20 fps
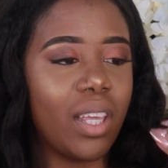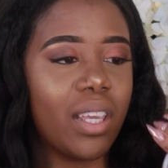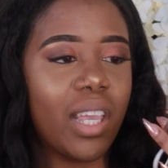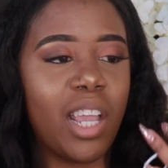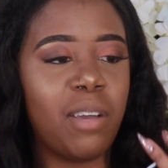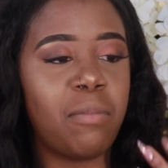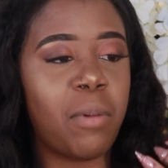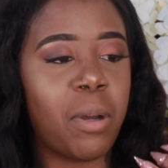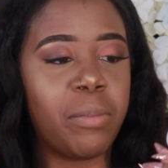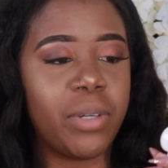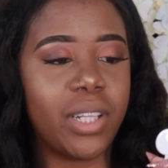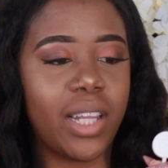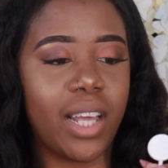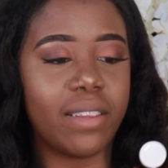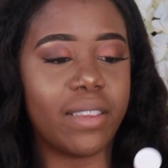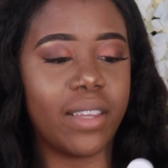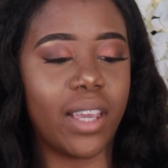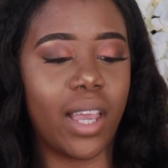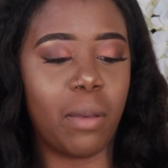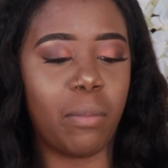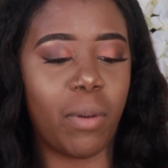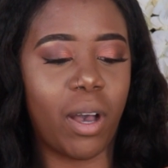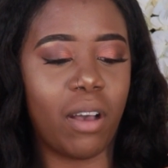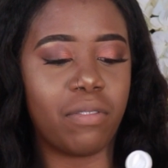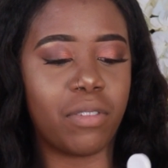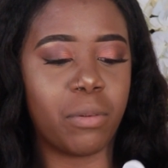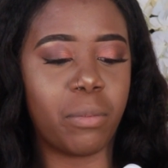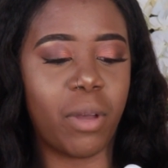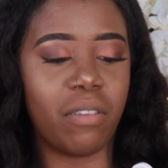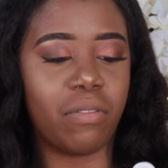can't remember that thing I
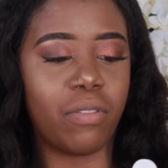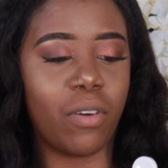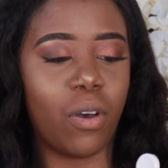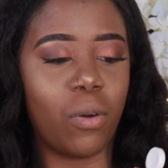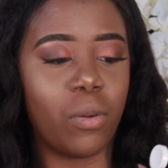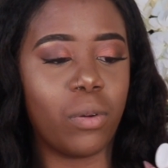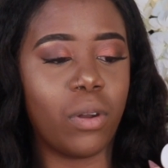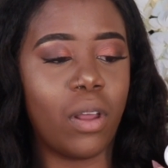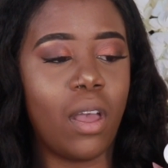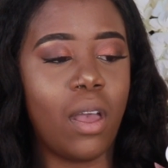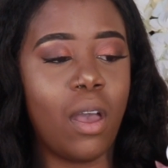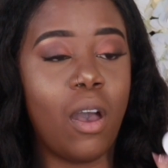bought for my phone.